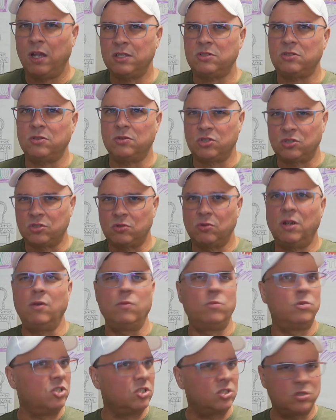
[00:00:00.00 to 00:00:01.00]
So screw it. We're
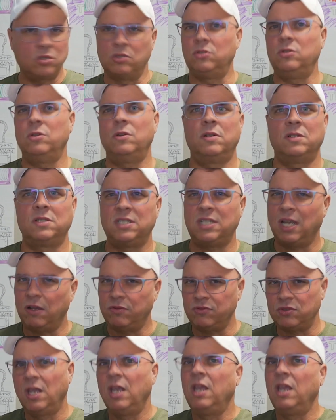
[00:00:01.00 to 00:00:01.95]
just going to do it ourselves.